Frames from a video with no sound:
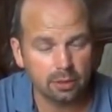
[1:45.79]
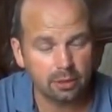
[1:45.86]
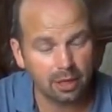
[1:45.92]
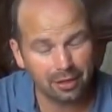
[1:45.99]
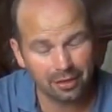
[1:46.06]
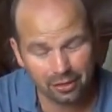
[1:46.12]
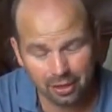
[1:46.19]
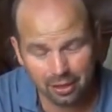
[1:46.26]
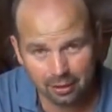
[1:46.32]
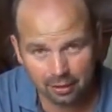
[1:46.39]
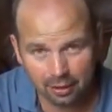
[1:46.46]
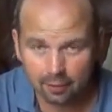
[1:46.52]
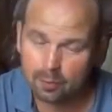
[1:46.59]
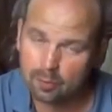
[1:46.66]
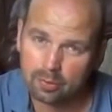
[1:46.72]
which I think
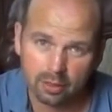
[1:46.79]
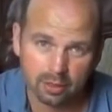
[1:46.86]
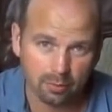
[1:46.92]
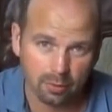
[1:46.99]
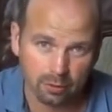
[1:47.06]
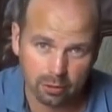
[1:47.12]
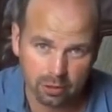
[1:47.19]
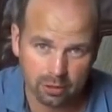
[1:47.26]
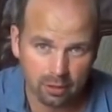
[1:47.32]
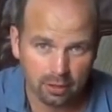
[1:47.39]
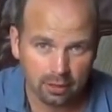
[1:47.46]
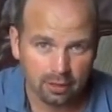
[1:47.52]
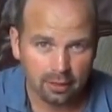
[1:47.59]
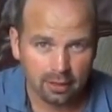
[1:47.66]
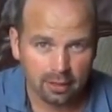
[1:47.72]
I've pretty much
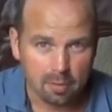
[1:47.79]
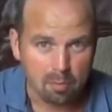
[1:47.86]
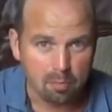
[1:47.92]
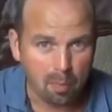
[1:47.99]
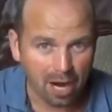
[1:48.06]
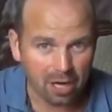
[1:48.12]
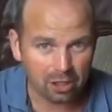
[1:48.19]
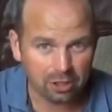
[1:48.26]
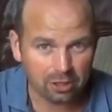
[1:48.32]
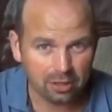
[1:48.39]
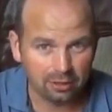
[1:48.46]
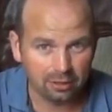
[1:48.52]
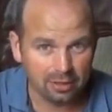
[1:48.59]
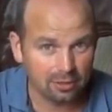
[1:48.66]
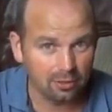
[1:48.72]
bashed
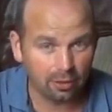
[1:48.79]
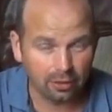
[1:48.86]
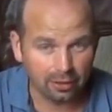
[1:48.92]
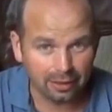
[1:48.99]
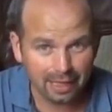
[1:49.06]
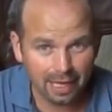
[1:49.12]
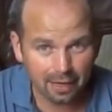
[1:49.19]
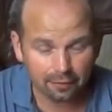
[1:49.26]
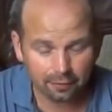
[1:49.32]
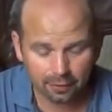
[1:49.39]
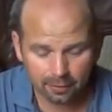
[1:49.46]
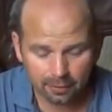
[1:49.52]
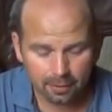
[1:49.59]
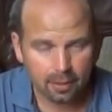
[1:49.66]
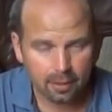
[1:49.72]
till there's nothing left.